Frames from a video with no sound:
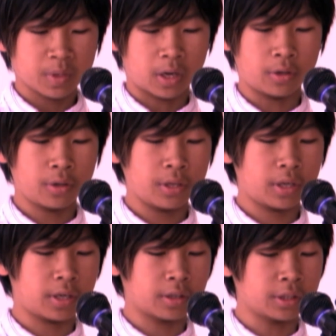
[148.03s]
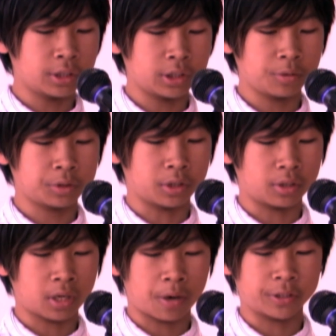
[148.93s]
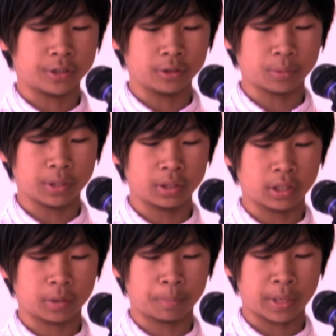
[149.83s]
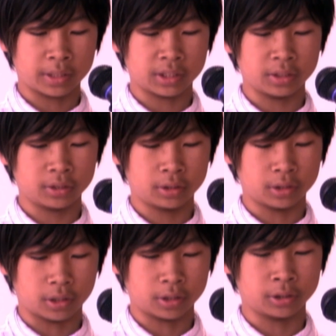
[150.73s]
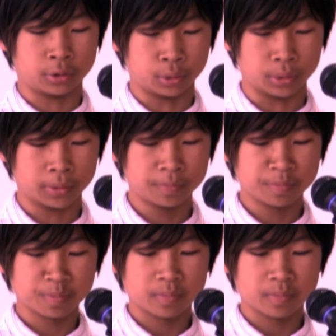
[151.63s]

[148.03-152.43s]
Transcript: Although the air conditioning was on, I was still sweating like panting dog's drool.